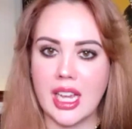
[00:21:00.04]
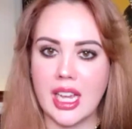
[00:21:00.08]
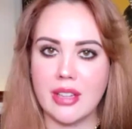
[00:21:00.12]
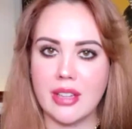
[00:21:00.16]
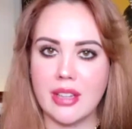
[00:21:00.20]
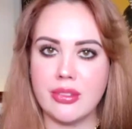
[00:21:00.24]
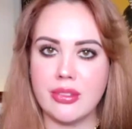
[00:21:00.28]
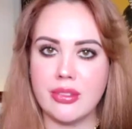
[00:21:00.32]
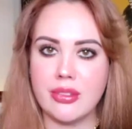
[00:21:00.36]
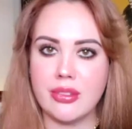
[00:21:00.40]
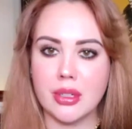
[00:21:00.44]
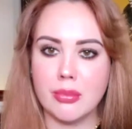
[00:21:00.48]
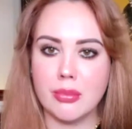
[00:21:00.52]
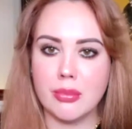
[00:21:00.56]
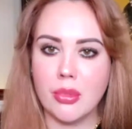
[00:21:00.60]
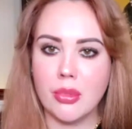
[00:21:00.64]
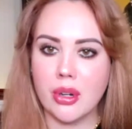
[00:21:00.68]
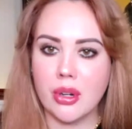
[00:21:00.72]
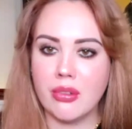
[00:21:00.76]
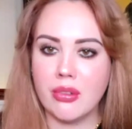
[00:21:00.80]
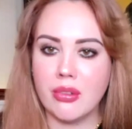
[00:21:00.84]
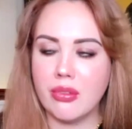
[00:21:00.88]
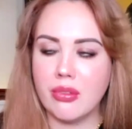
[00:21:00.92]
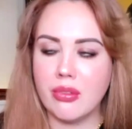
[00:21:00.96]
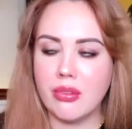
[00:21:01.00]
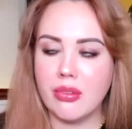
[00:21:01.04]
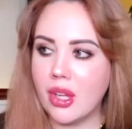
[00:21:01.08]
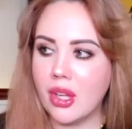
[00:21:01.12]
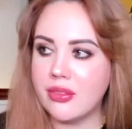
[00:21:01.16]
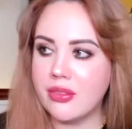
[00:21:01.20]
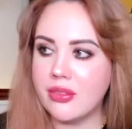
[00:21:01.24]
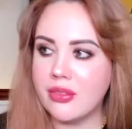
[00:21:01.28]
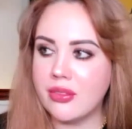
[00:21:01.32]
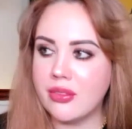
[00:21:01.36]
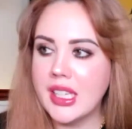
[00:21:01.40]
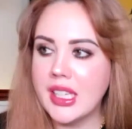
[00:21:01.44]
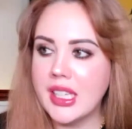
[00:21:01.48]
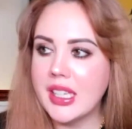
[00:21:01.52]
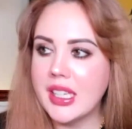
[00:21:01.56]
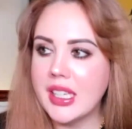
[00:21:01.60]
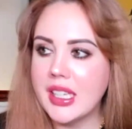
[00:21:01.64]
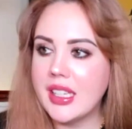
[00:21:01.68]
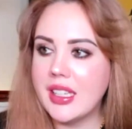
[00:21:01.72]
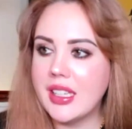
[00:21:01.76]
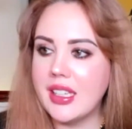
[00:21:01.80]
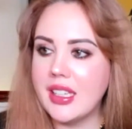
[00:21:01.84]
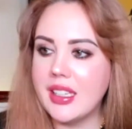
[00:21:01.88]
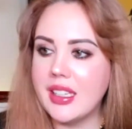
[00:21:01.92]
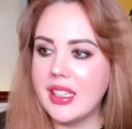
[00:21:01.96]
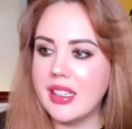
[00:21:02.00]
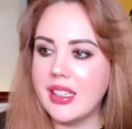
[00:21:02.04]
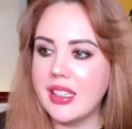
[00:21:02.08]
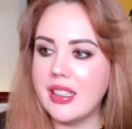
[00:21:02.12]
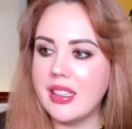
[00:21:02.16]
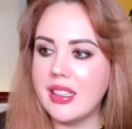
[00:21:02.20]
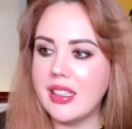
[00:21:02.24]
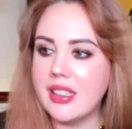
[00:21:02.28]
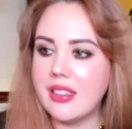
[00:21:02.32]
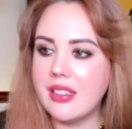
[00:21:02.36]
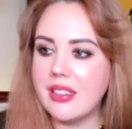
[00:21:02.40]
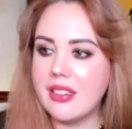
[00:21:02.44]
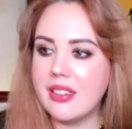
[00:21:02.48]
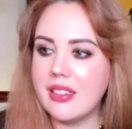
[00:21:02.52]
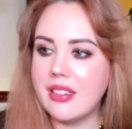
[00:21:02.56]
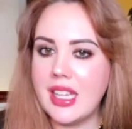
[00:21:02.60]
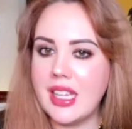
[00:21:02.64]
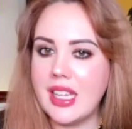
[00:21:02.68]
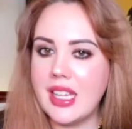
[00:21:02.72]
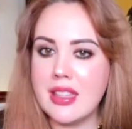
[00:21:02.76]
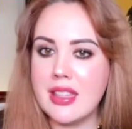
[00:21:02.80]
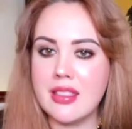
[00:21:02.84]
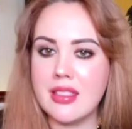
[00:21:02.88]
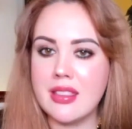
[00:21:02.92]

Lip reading: You are more involved in